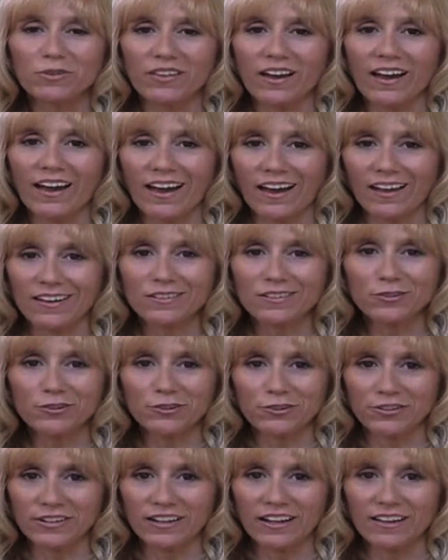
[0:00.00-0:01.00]
with a hiatal
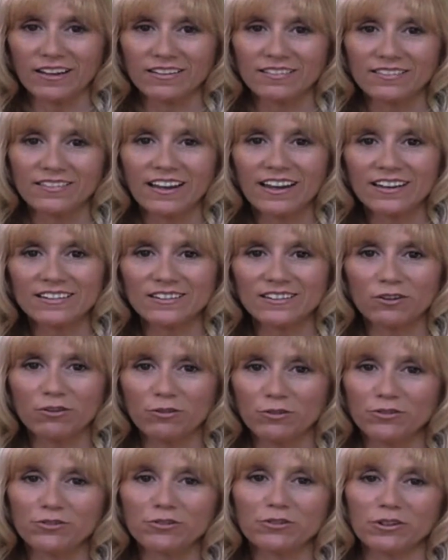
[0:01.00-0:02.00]
hernia and an
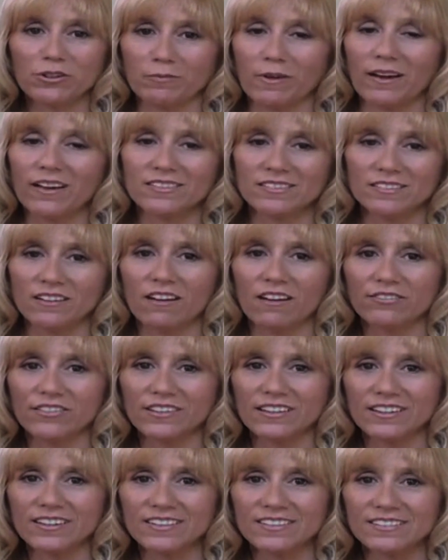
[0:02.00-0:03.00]
ulcer in my
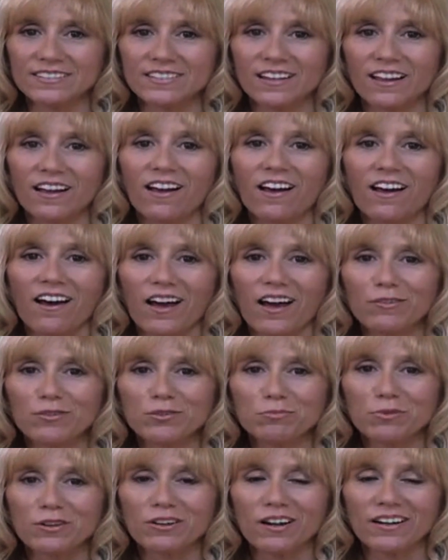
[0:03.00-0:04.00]
esophagus. I
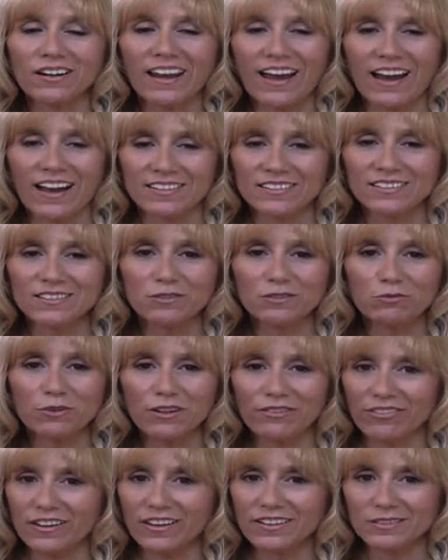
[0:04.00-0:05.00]
was put on acid
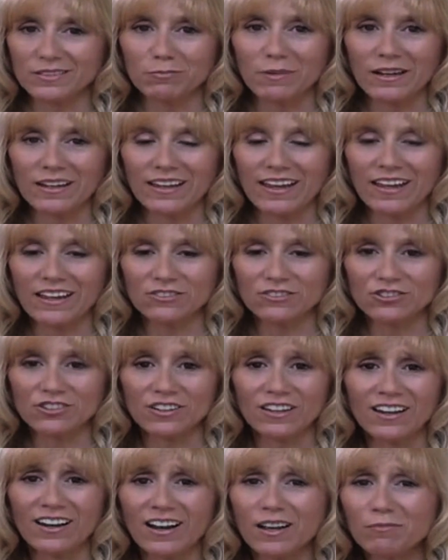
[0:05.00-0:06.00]
reflux
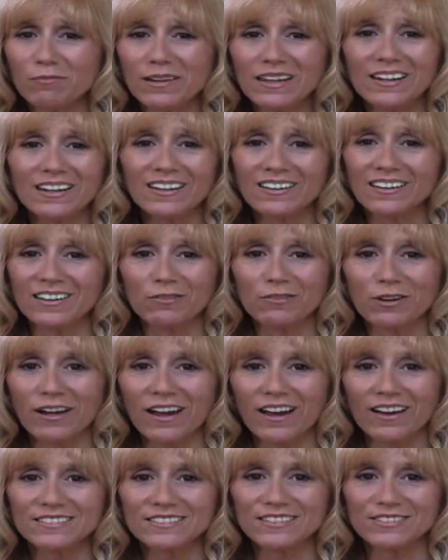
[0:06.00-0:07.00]
medication and I immediately
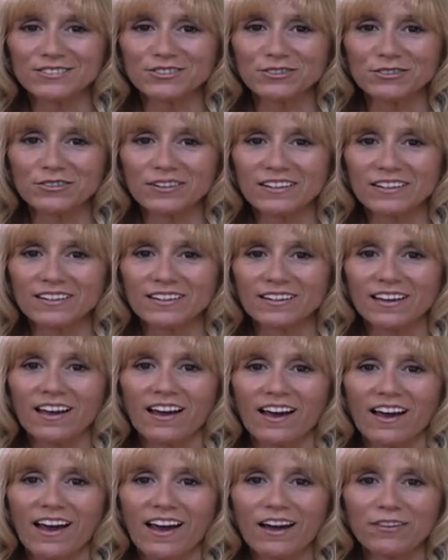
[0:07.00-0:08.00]
reacted to it.
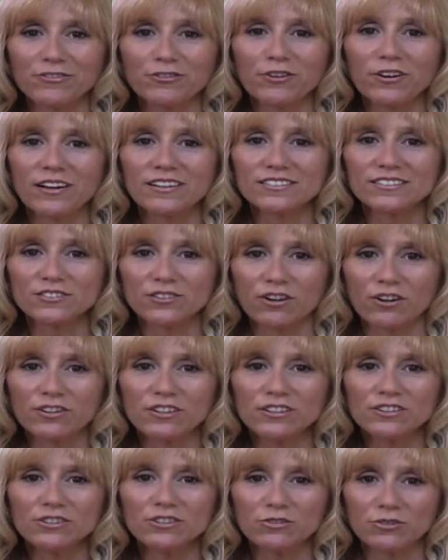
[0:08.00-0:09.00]
After I
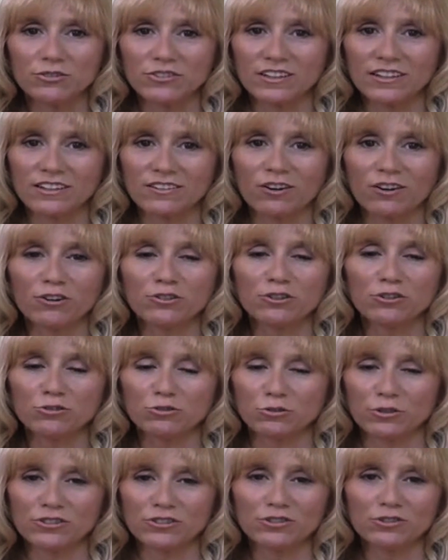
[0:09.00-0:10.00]
started using our
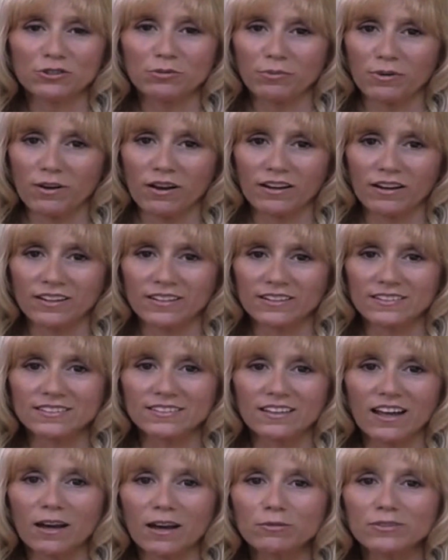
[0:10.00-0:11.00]
nutritional
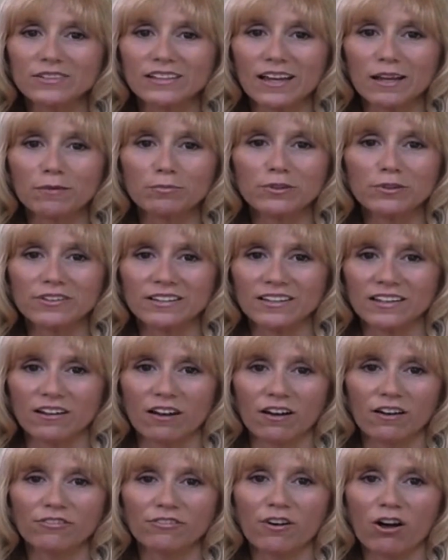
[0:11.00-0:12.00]
products, I was able to get
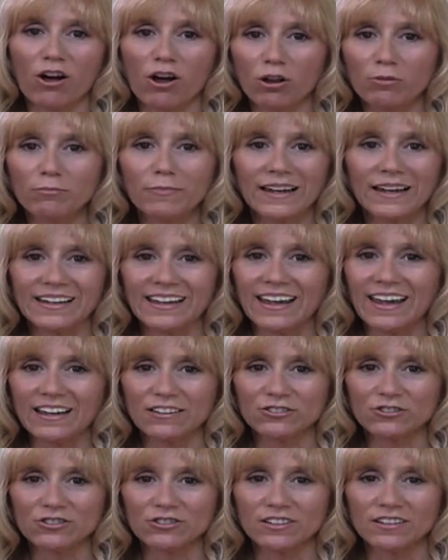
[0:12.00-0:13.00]
off all
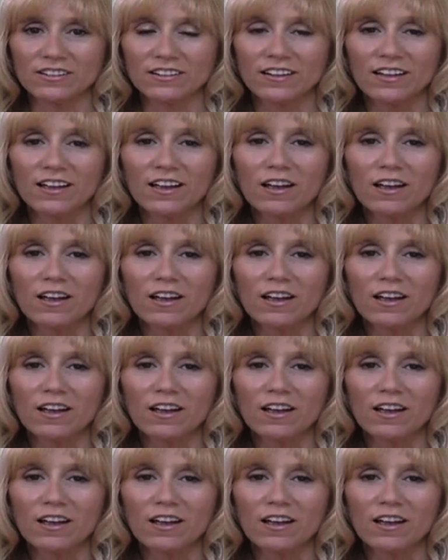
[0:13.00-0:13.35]
medication.